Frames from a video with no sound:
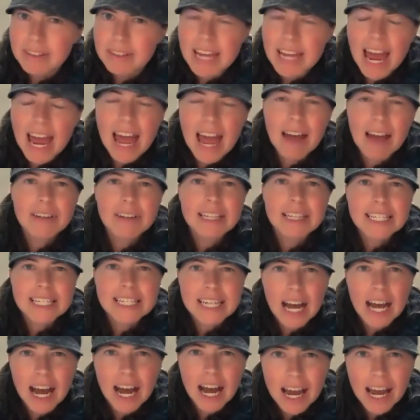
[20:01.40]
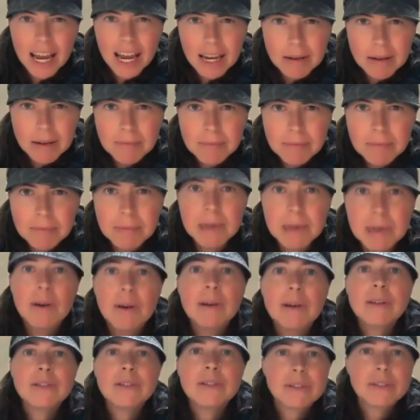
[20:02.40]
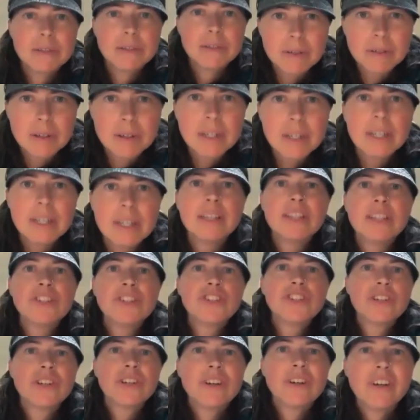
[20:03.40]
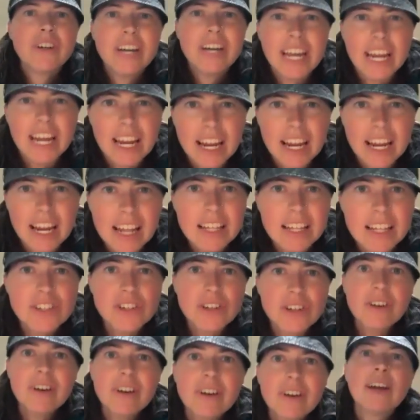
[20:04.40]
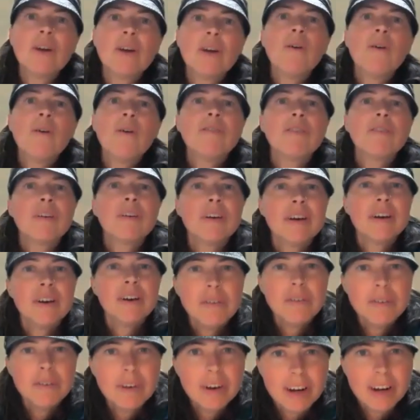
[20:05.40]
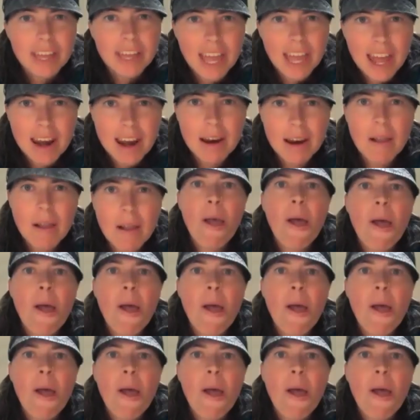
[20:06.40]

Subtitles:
having the time, but also the churning and the turning it over and over again